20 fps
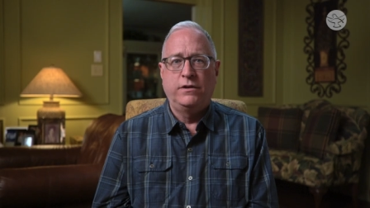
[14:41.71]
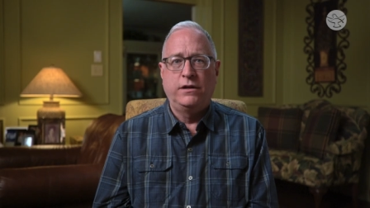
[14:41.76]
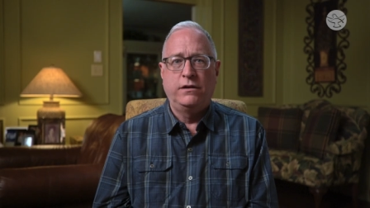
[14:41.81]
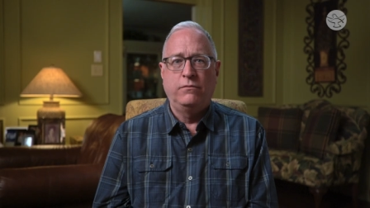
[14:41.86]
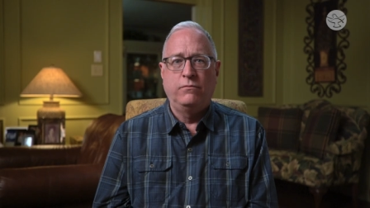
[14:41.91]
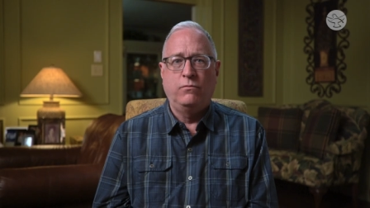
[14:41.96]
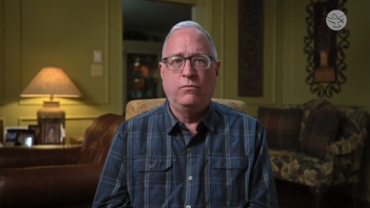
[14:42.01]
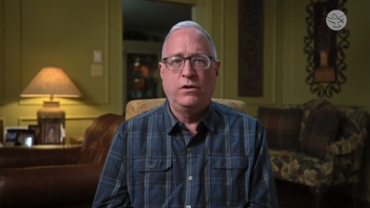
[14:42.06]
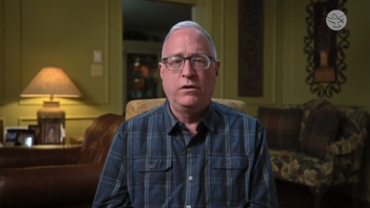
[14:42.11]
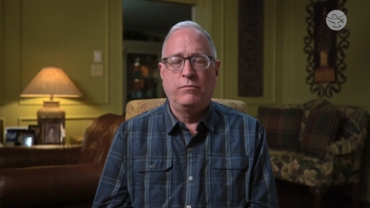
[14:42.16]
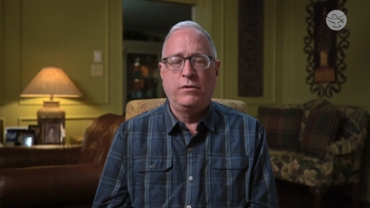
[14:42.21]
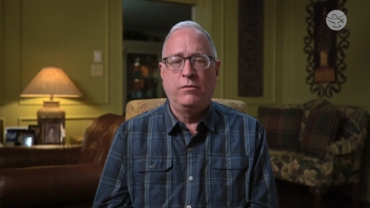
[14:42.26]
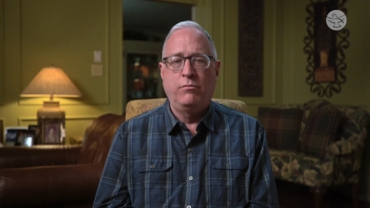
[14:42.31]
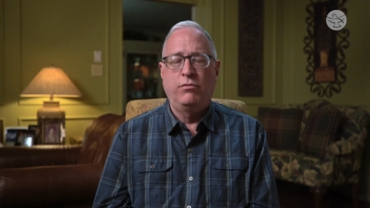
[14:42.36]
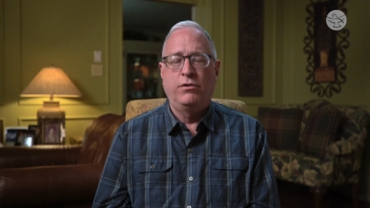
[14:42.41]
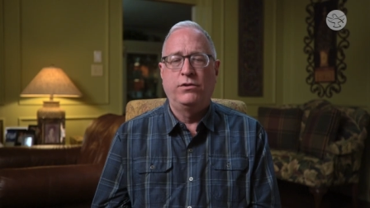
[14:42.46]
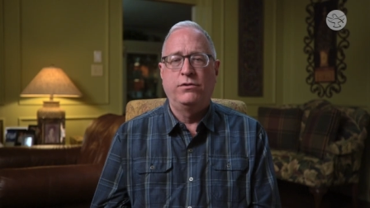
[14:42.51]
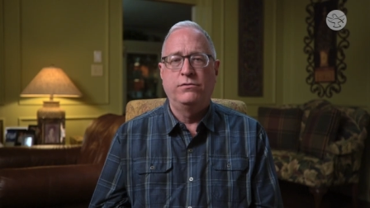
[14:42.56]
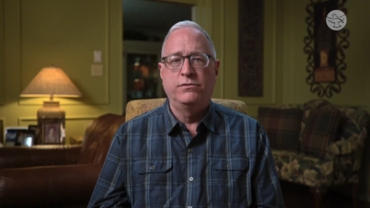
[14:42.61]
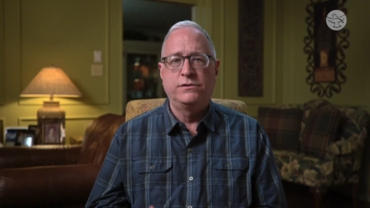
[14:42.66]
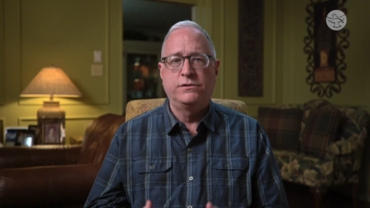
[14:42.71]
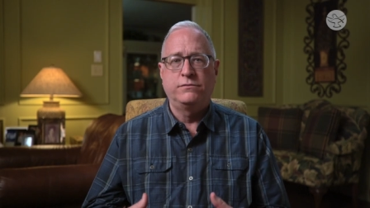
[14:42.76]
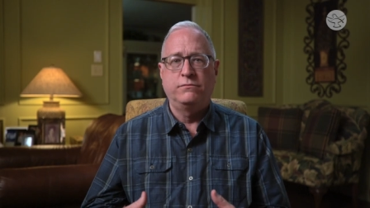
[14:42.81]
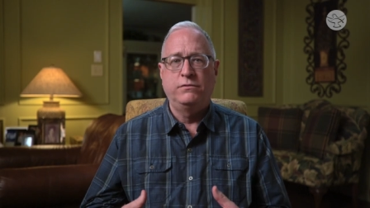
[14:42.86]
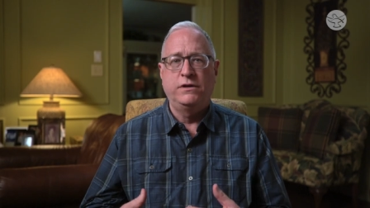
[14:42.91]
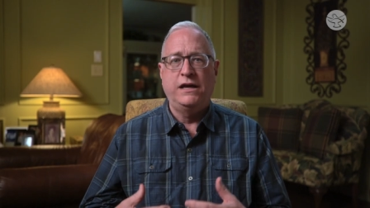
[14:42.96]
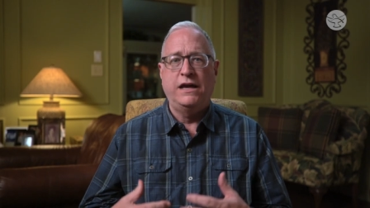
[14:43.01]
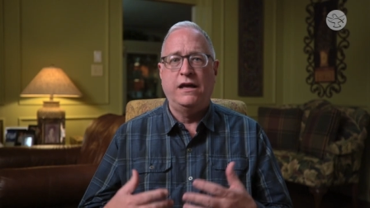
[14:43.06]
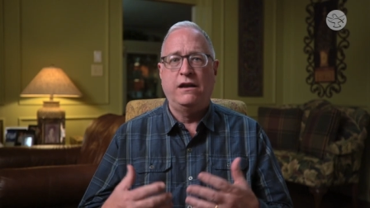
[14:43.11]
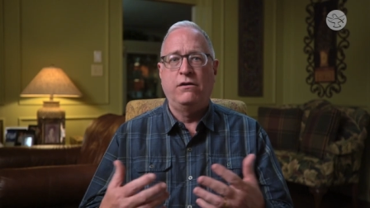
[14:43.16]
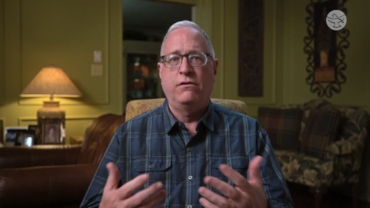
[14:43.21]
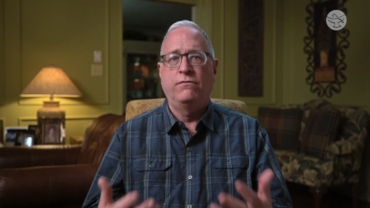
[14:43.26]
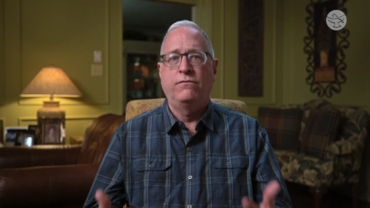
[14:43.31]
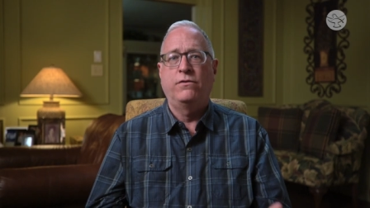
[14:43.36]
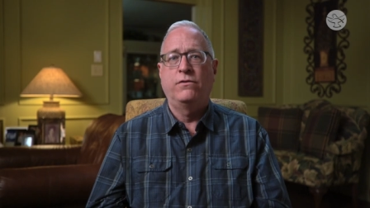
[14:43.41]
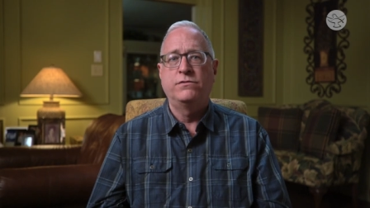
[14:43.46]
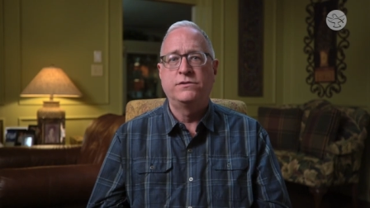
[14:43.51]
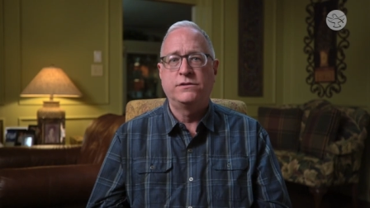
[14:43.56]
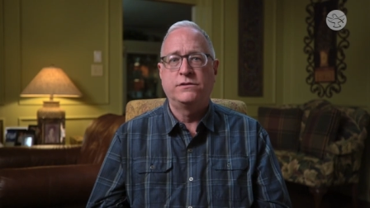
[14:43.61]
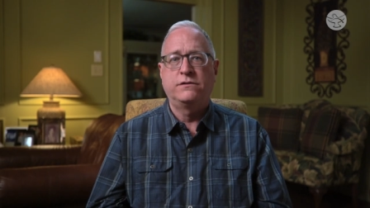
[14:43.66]
and one of my brothers, we had our
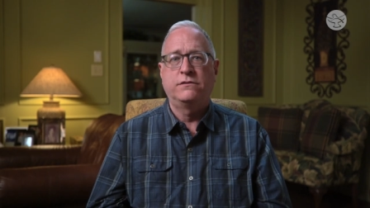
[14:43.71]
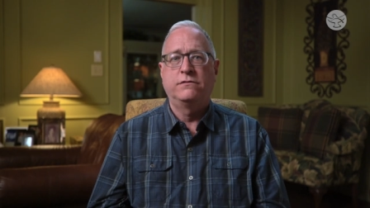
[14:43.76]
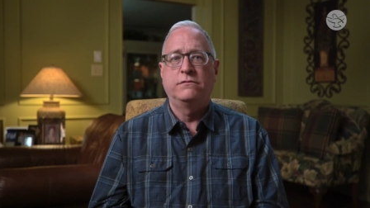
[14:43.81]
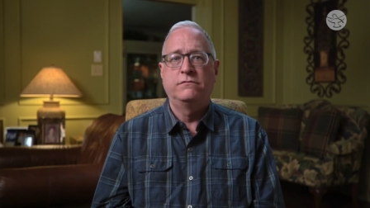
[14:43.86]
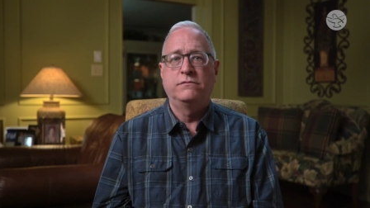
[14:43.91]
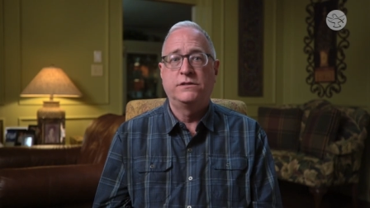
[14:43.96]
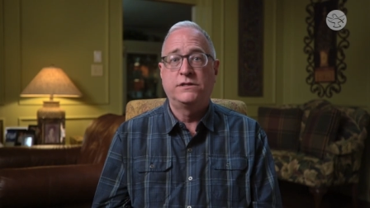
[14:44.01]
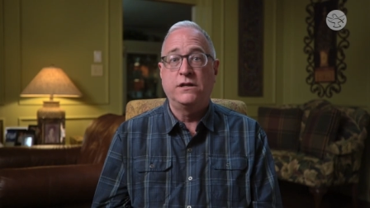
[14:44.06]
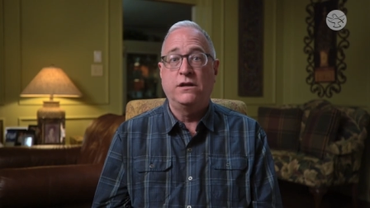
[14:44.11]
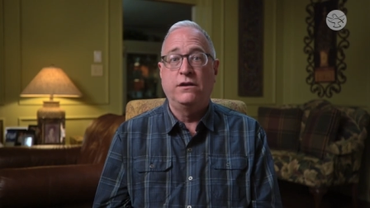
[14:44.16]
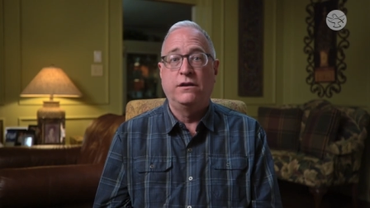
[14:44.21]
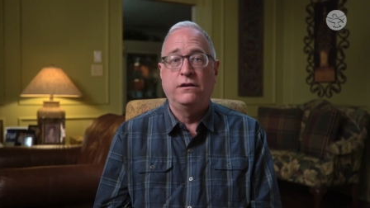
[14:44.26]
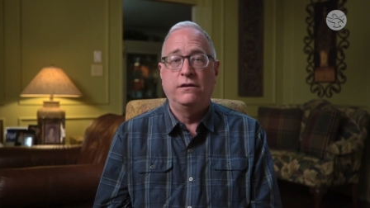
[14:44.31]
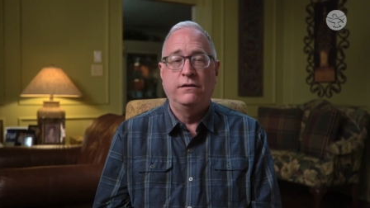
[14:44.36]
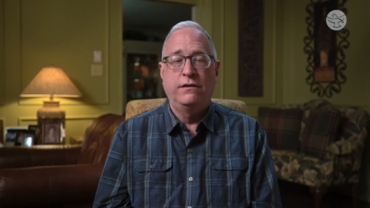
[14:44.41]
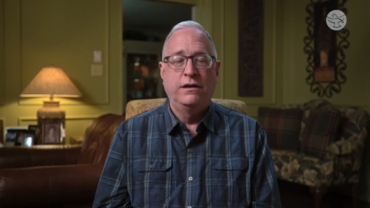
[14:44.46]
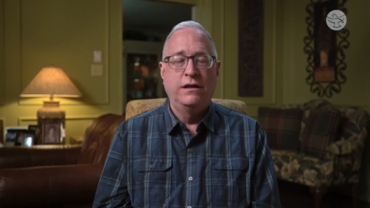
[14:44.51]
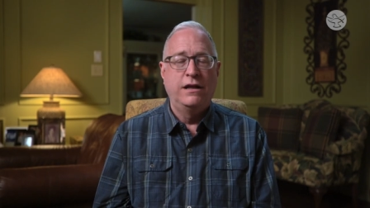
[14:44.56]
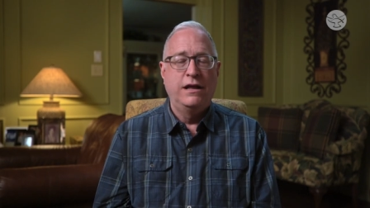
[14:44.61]
first son.